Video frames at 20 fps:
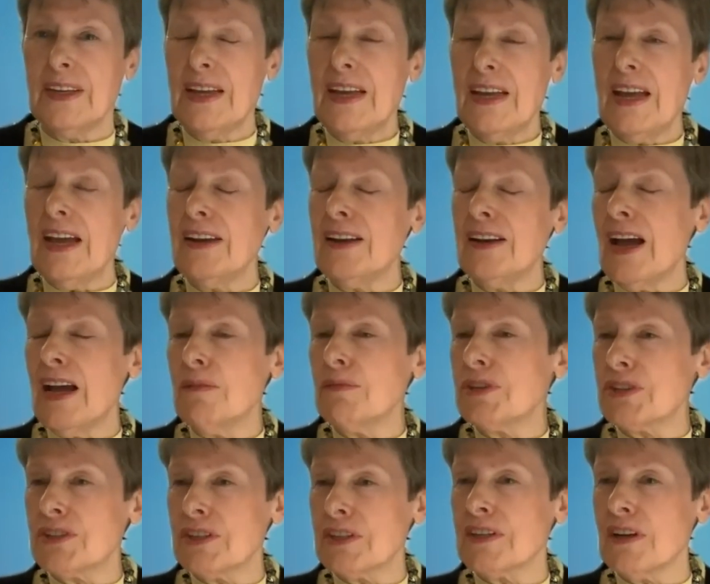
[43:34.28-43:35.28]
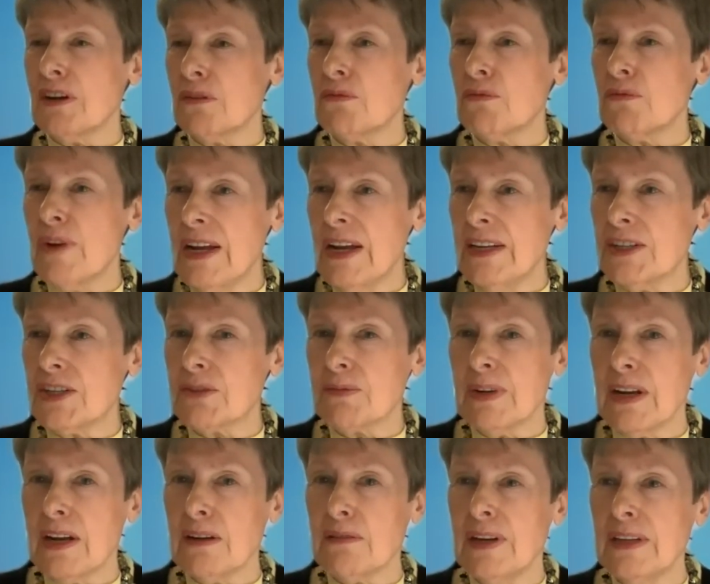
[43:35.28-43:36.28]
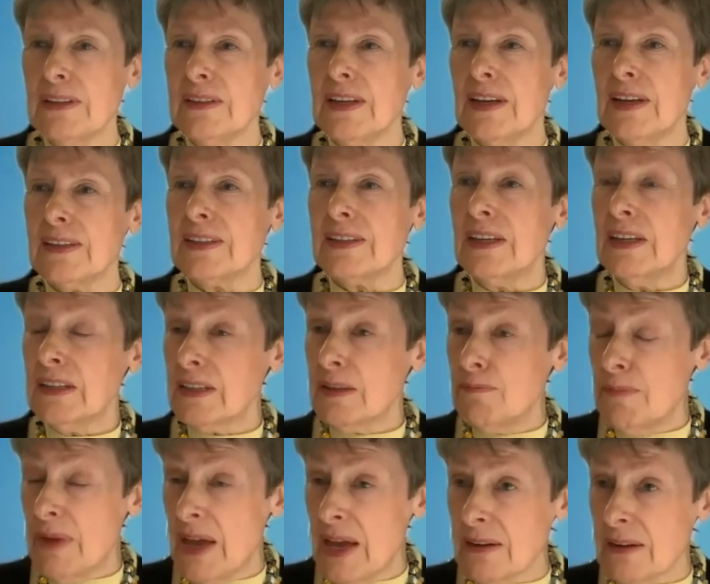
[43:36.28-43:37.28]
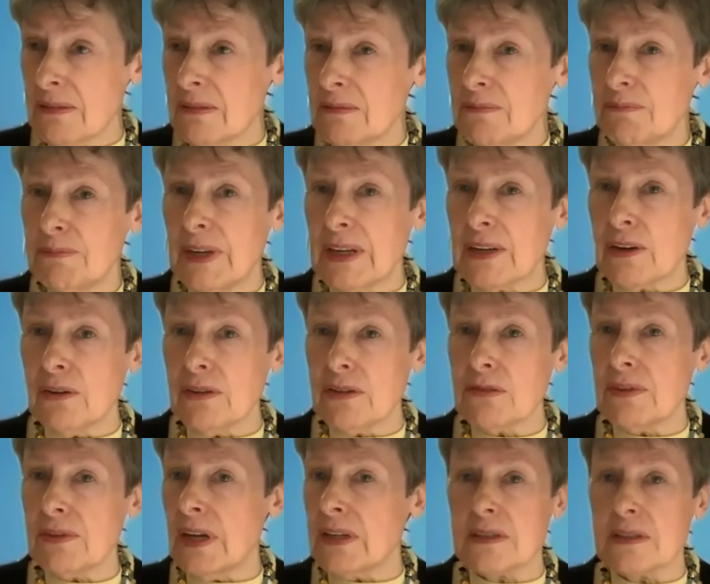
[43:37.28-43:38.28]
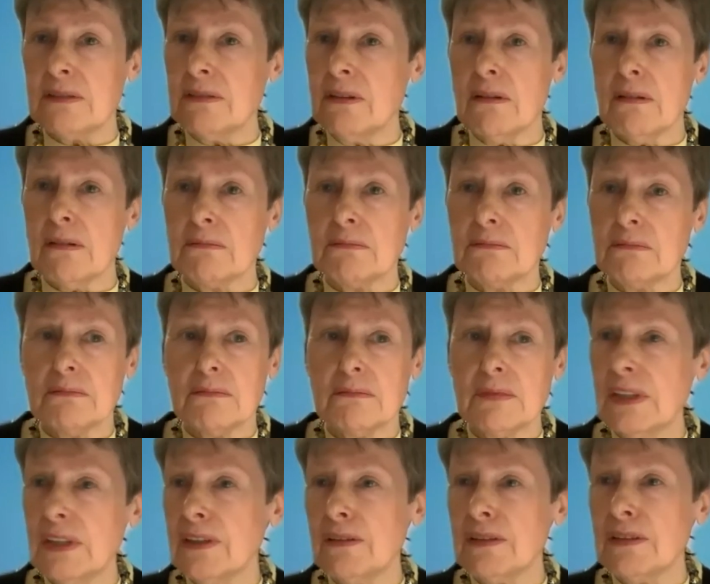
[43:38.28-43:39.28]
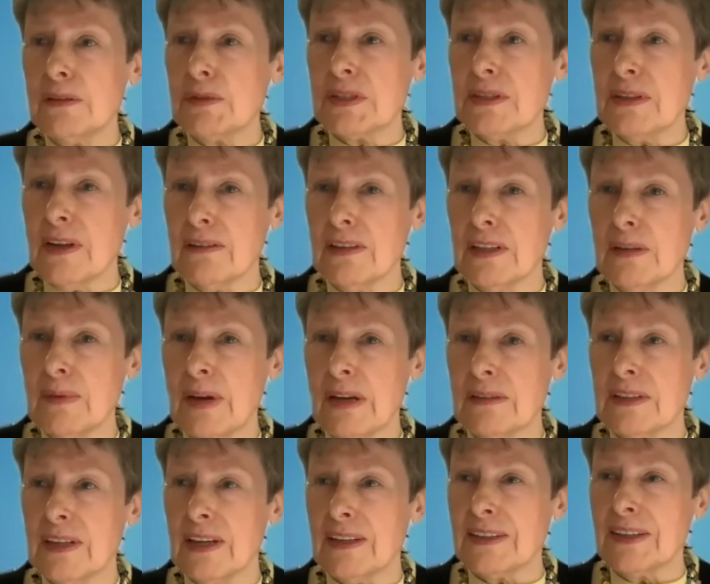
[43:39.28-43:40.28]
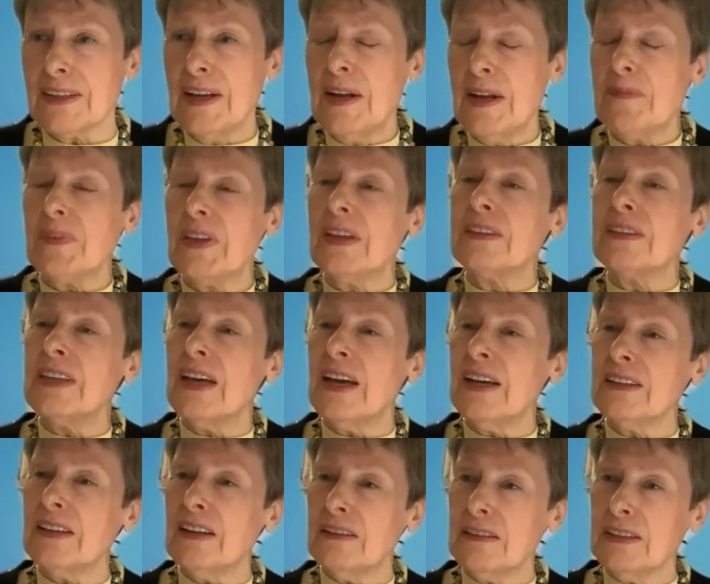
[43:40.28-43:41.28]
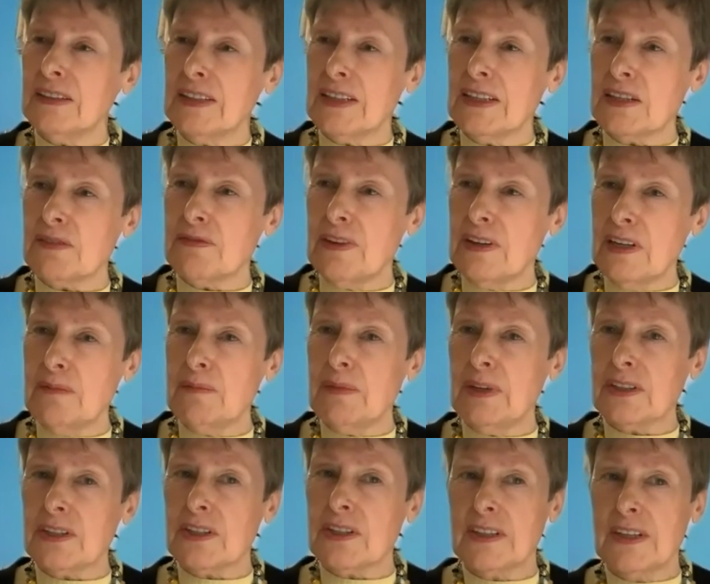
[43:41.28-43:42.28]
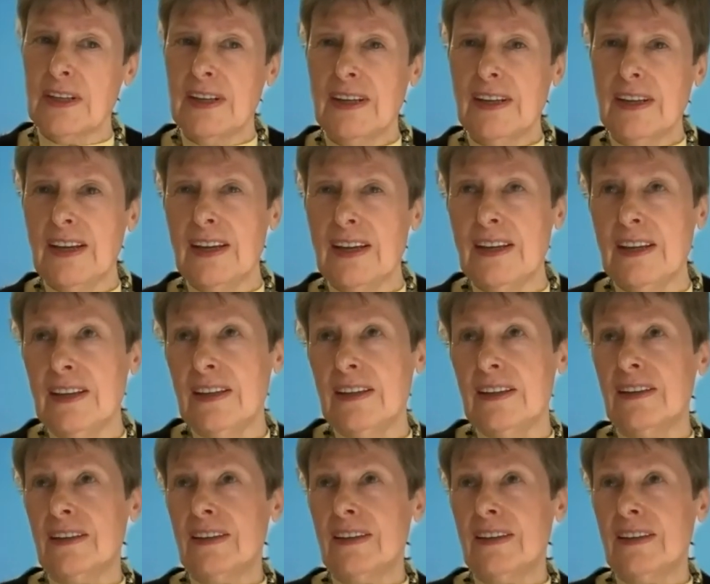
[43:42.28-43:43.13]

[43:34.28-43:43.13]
And I was just outraged when I read that. The men, by contrast, no, there was nothing about that. And that, I think, is very much a